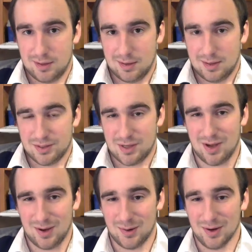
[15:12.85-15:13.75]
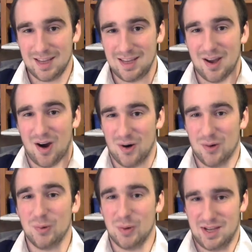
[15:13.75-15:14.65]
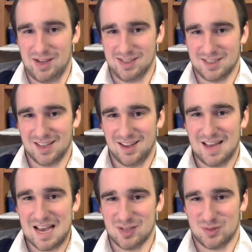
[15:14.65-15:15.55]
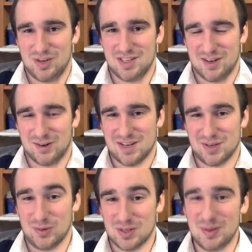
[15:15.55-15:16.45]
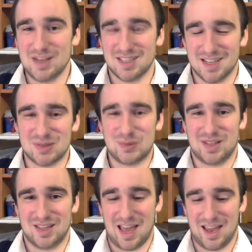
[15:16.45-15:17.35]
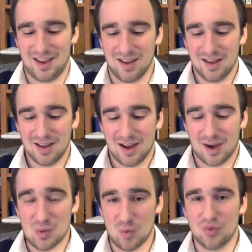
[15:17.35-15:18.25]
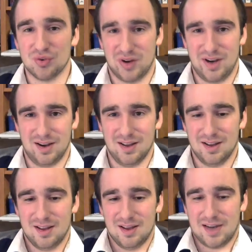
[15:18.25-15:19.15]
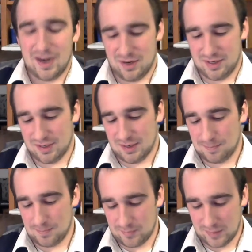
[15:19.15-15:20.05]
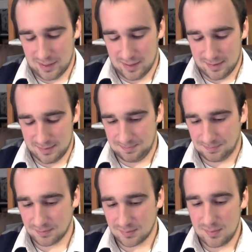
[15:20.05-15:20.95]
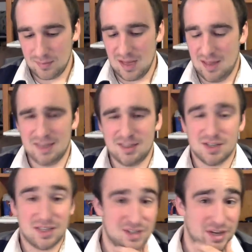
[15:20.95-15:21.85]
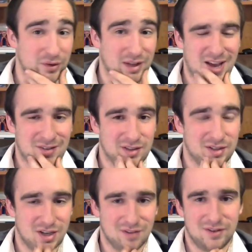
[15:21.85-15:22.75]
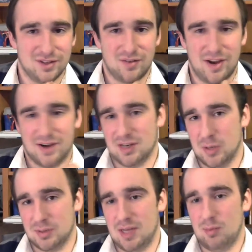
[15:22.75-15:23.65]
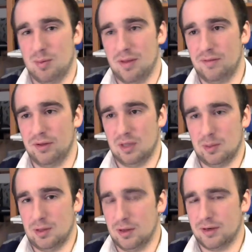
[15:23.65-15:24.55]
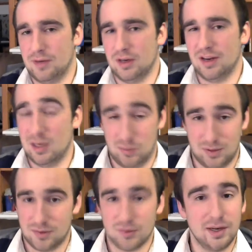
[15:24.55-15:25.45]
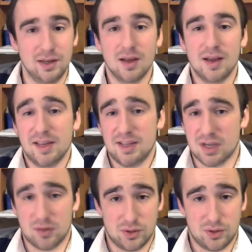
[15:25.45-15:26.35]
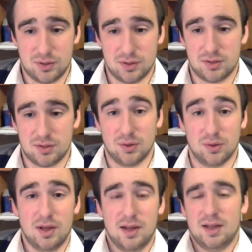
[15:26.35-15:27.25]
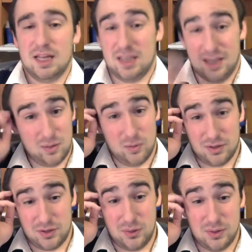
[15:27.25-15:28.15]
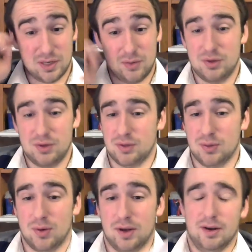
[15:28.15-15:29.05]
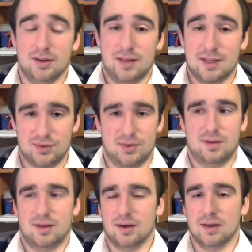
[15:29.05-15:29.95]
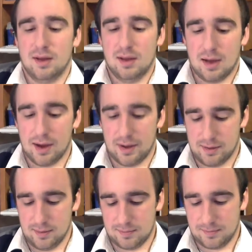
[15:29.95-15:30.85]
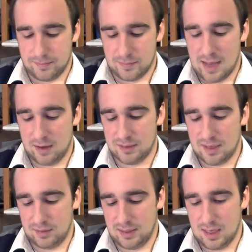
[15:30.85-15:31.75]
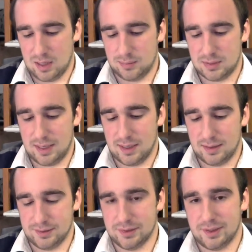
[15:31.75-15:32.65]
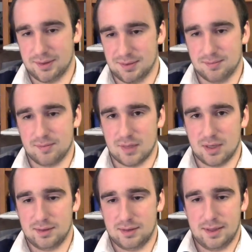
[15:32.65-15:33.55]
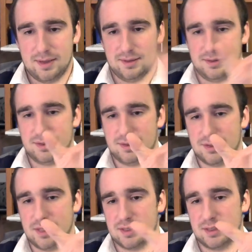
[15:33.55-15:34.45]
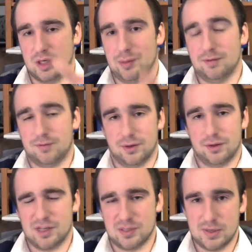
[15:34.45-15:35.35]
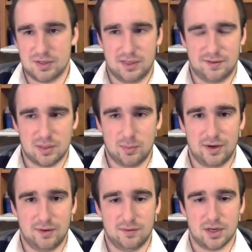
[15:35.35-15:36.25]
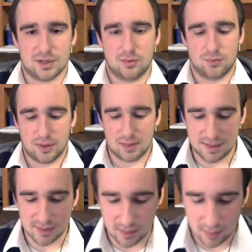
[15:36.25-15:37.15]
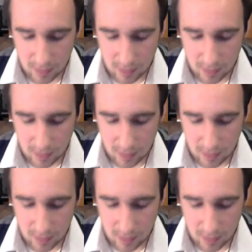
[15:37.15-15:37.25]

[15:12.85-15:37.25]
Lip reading: So he always has regeneration, which makes sense with a Wolverine character. And just generally having the toughness factor helps keep him on the field a little bit longer. If you're hitting him with a 3, he's going to reduce it to 2. If you hit him with a 2, he's going to reduce it to 1. That sort of thing. That'll definitely help take his 6 a little bit further, especially if somebody doesn't realize it